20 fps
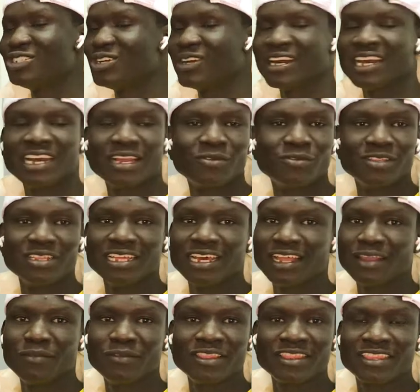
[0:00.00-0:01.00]
your hand with
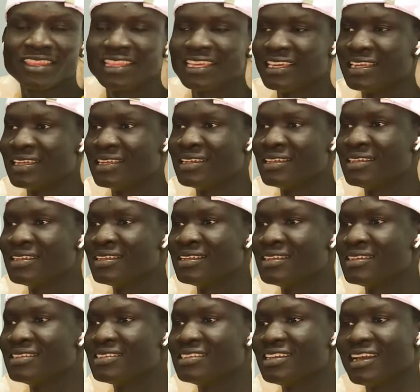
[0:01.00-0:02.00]
that thing.
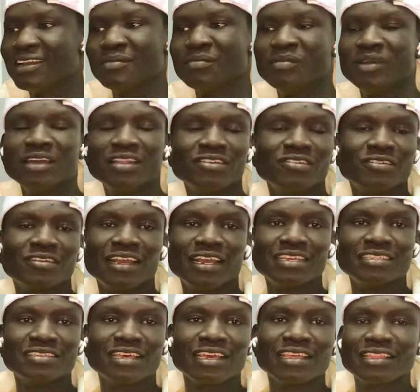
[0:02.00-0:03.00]
Damn, man, you
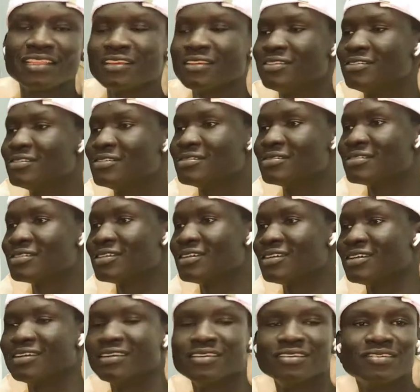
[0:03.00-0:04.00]
guys, I think... Uh,
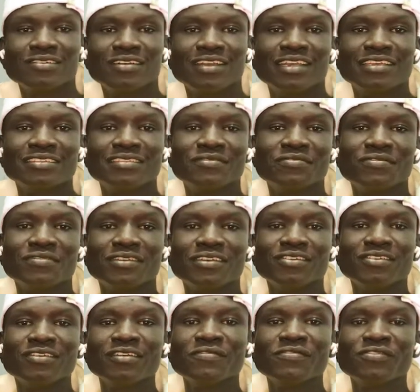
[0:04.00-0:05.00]
You guys, if
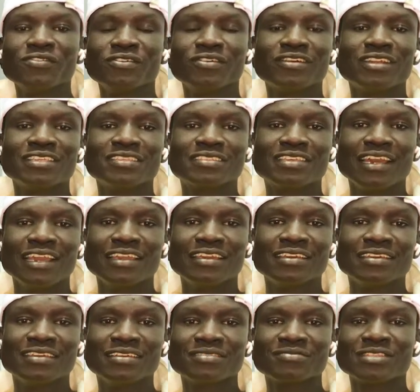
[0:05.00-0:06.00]
if you know this guy,
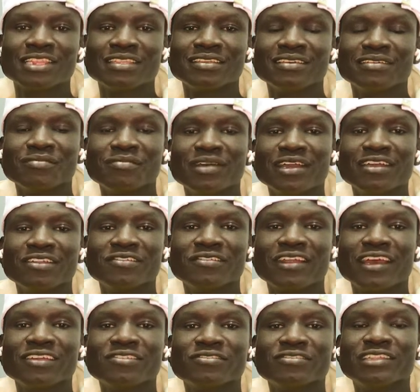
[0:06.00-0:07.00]
man,
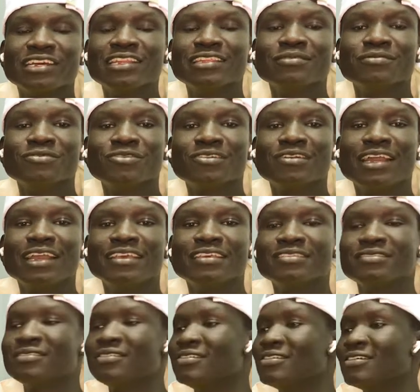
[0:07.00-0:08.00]
try to tell him. You
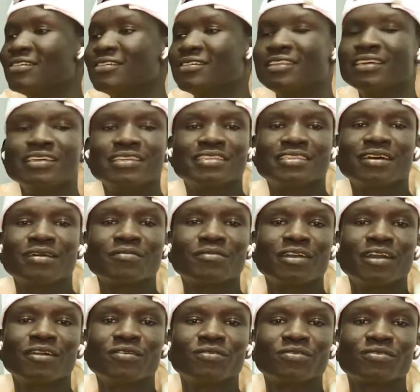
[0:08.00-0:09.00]
guys, you know, there's some
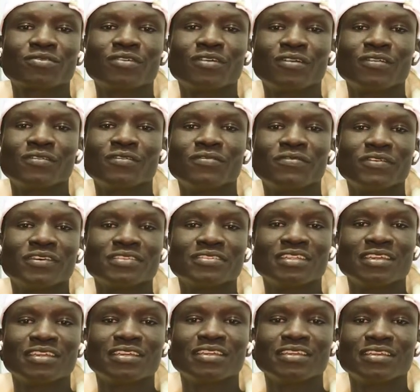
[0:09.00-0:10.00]
guy who's called Face
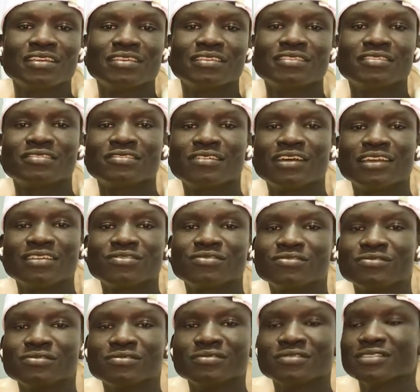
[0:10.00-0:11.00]
the King. He's trying to
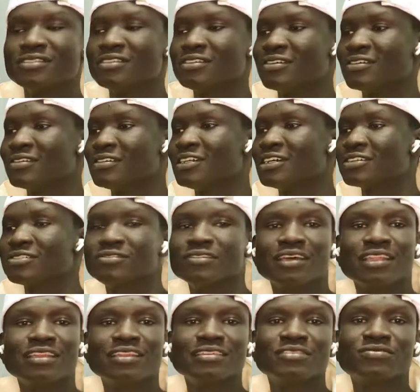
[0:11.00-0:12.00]
contact you.
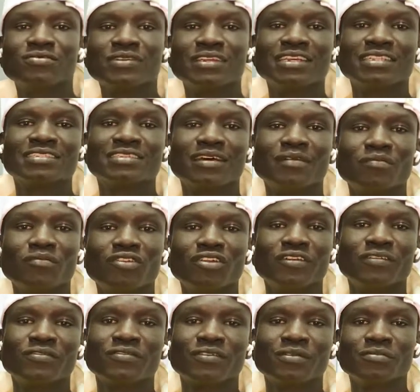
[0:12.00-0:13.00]
At least we get some more
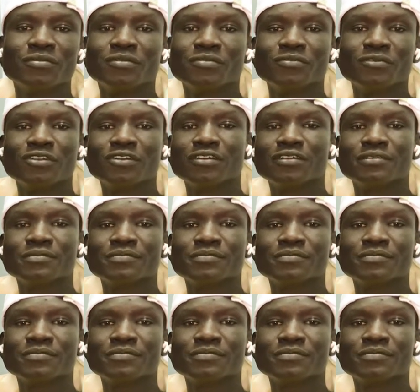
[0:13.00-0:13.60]
from him, you know.